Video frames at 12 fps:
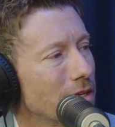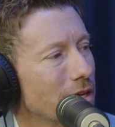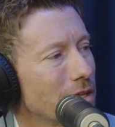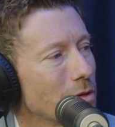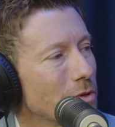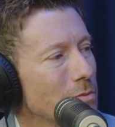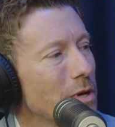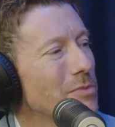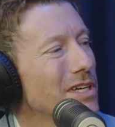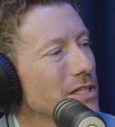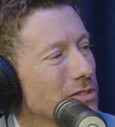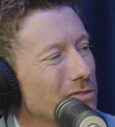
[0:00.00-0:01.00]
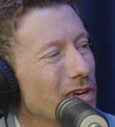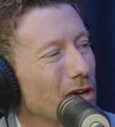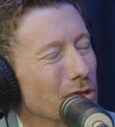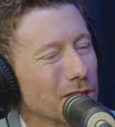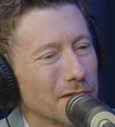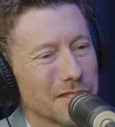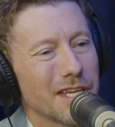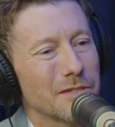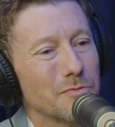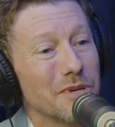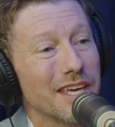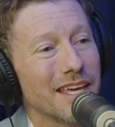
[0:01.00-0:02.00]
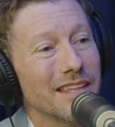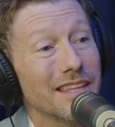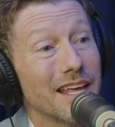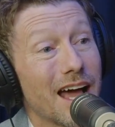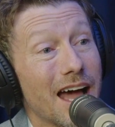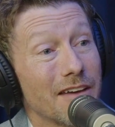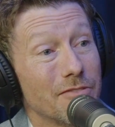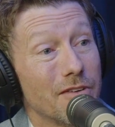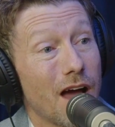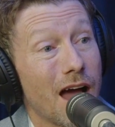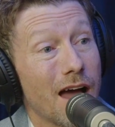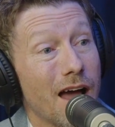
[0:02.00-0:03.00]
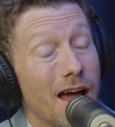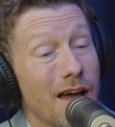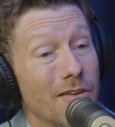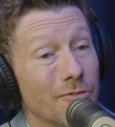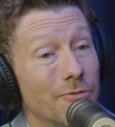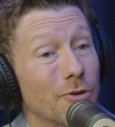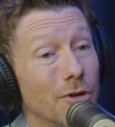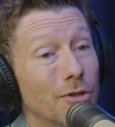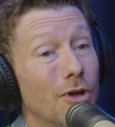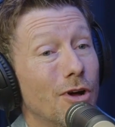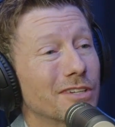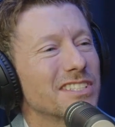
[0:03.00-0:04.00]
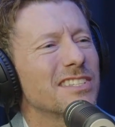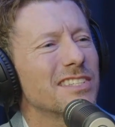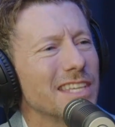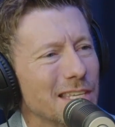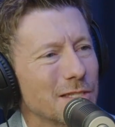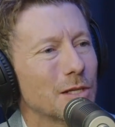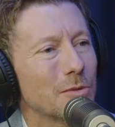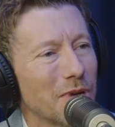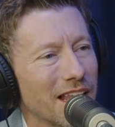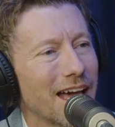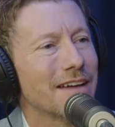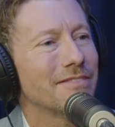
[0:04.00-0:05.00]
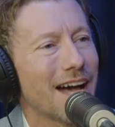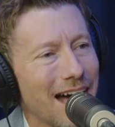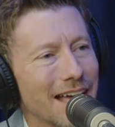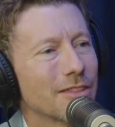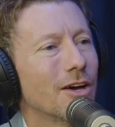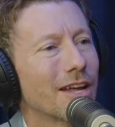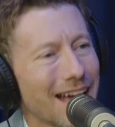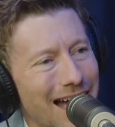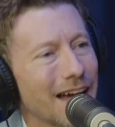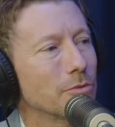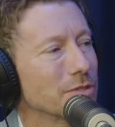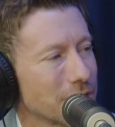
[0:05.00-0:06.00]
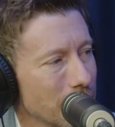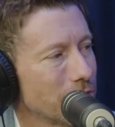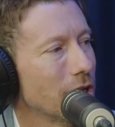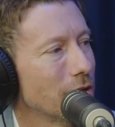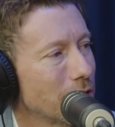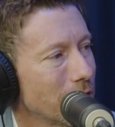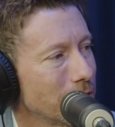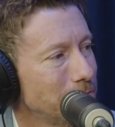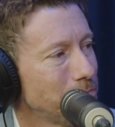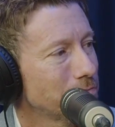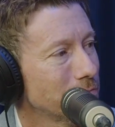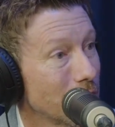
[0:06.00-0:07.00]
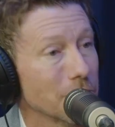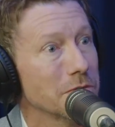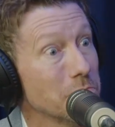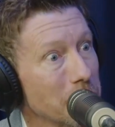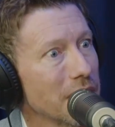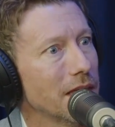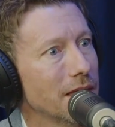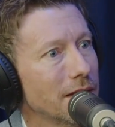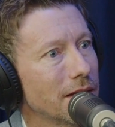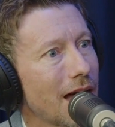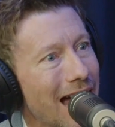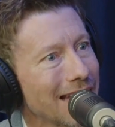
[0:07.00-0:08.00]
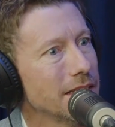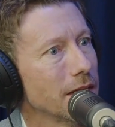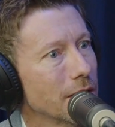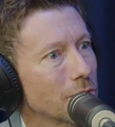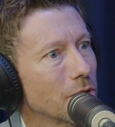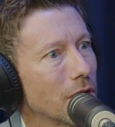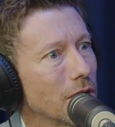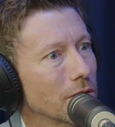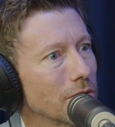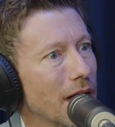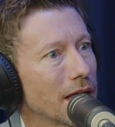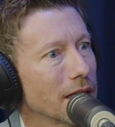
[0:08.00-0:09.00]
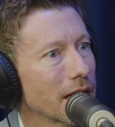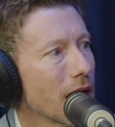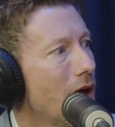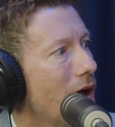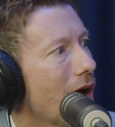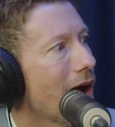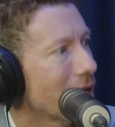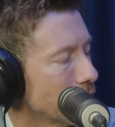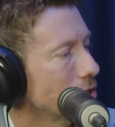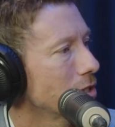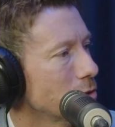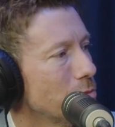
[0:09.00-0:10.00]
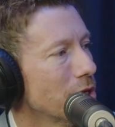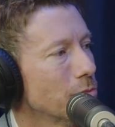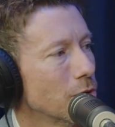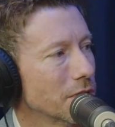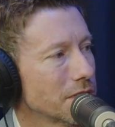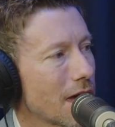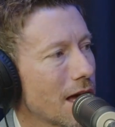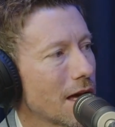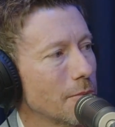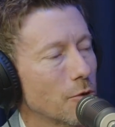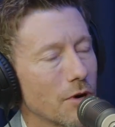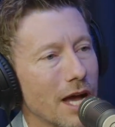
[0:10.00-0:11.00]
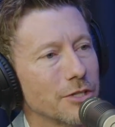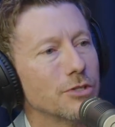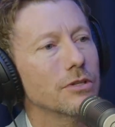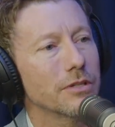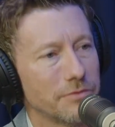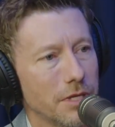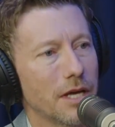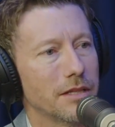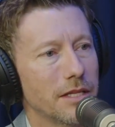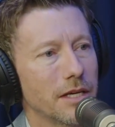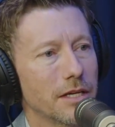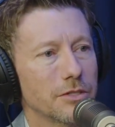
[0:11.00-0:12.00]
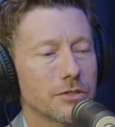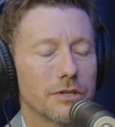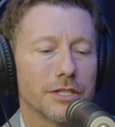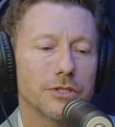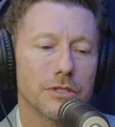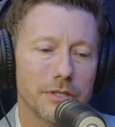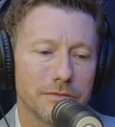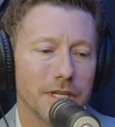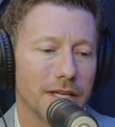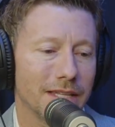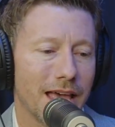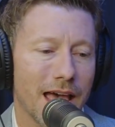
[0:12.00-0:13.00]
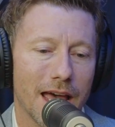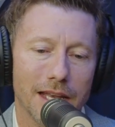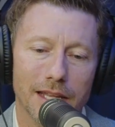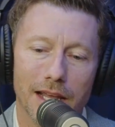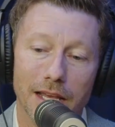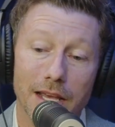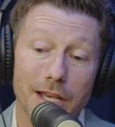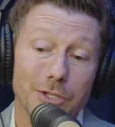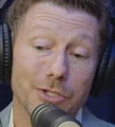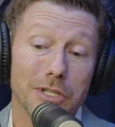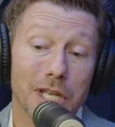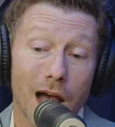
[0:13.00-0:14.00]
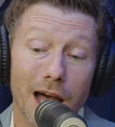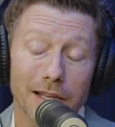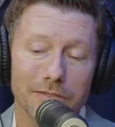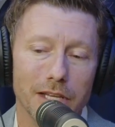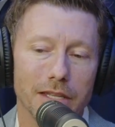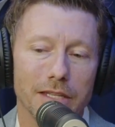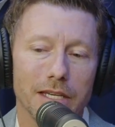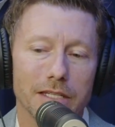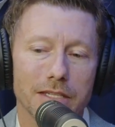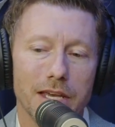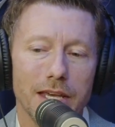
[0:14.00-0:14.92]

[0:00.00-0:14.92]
I think one of my biggest failures has been that for a long season of my life, I thought I was the failure. It was me. I did it wrong, right? Like I should have spent more time, or I should have done this, or I should have done that, and I should not have done this.